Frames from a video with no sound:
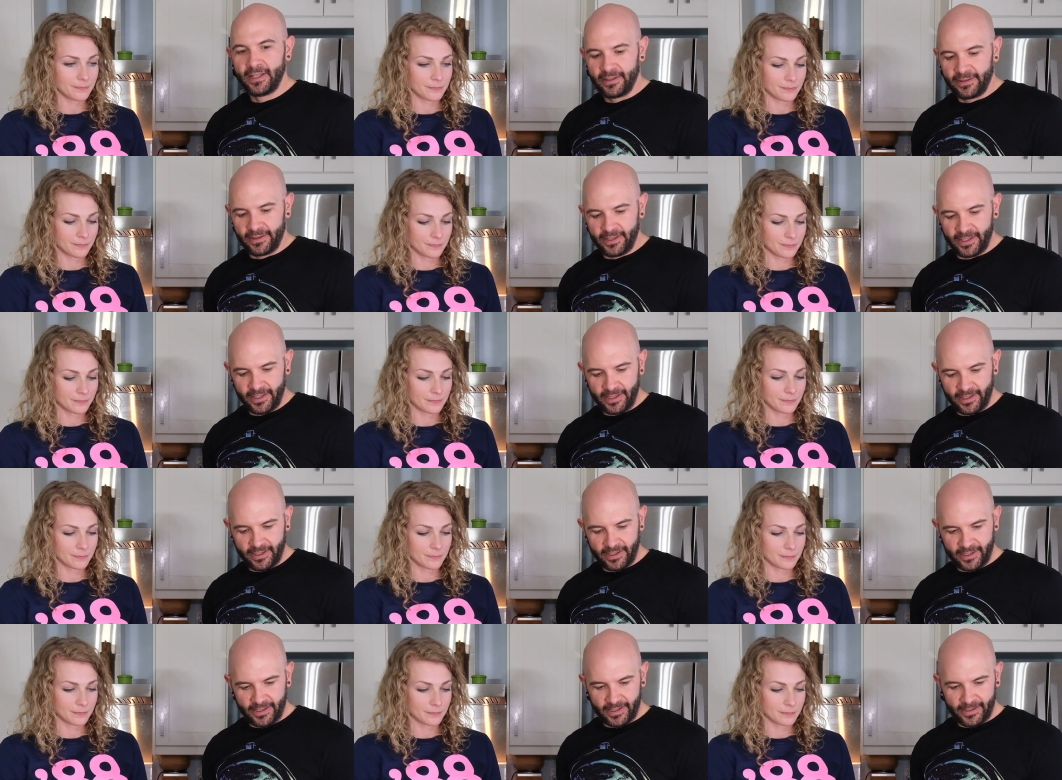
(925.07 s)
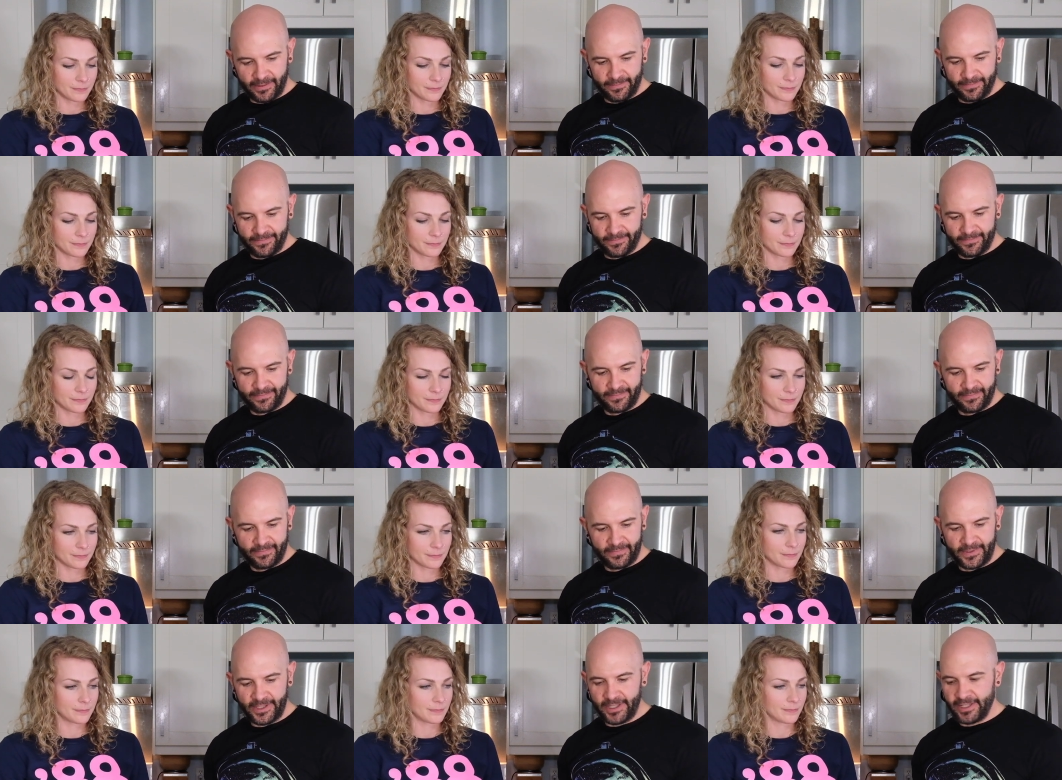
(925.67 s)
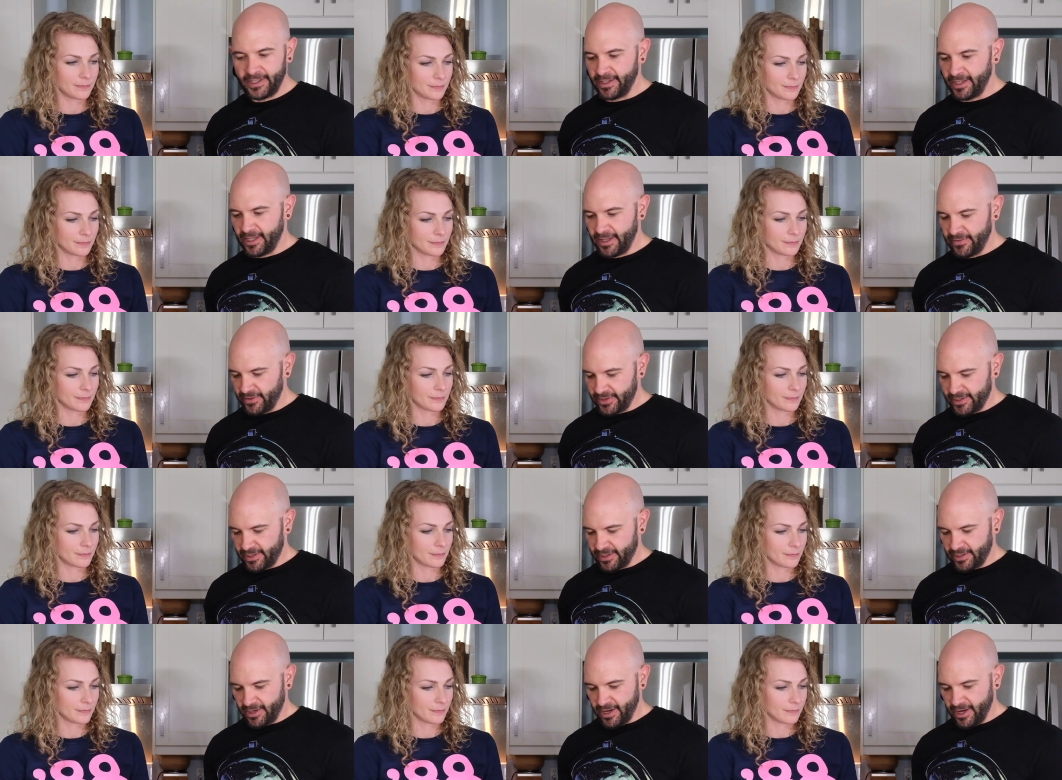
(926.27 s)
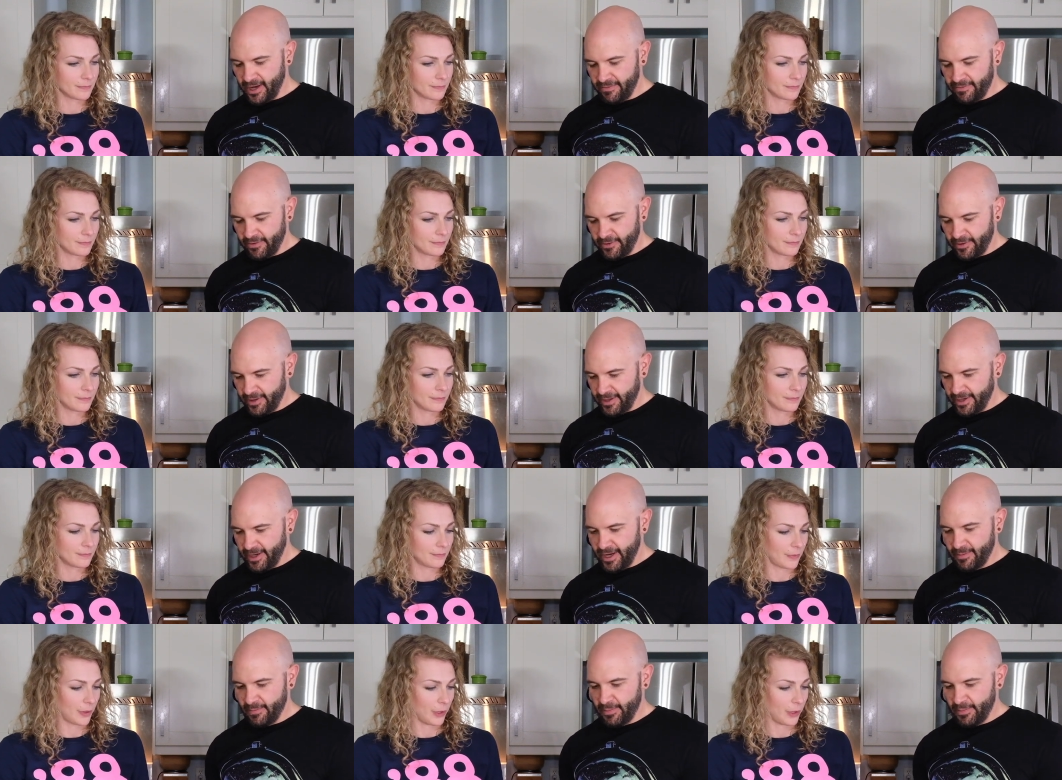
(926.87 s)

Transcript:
Speaker 1: They um, they didn't give us this coffee or anything.